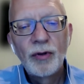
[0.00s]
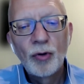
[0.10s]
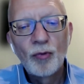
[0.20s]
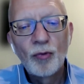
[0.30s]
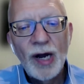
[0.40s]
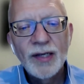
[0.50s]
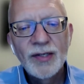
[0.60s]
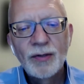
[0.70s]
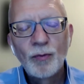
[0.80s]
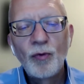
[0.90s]
the
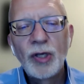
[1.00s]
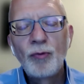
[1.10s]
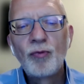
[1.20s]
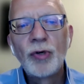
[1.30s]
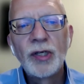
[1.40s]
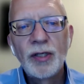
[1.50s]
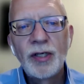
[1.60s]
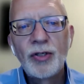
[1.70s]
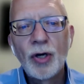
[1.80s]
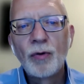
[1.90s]
rest, we
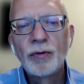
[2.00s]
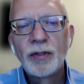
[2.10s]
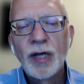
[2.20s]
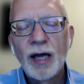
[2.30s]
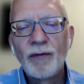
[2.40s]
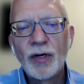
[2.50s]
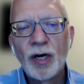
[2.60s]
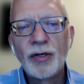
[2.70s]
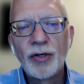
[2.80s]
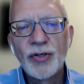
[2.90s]
really don't have an
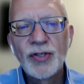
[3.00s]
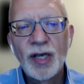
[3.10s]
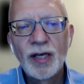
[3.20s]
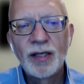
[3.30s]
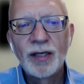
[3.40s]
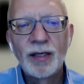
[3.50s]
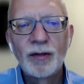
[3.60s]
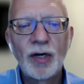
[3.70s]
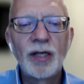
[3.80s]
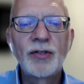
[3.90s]
understanding,
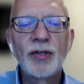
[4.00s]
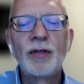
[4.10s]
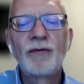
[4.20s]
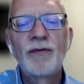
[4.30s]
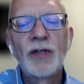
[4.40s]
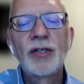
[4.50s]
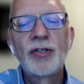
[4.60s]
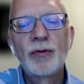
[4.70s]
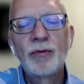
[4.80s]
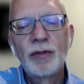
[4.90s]
right? So
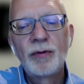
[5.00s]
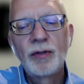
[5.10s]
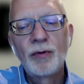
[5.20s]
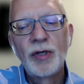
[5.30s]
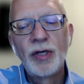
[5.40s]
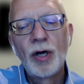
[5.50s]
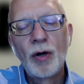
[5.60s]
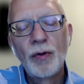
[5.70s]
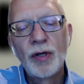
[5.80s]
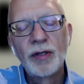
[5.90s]
we
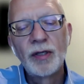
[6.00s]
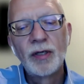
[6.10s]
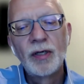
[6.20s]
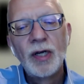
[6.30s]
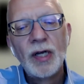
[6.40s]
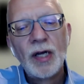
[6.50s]
know that the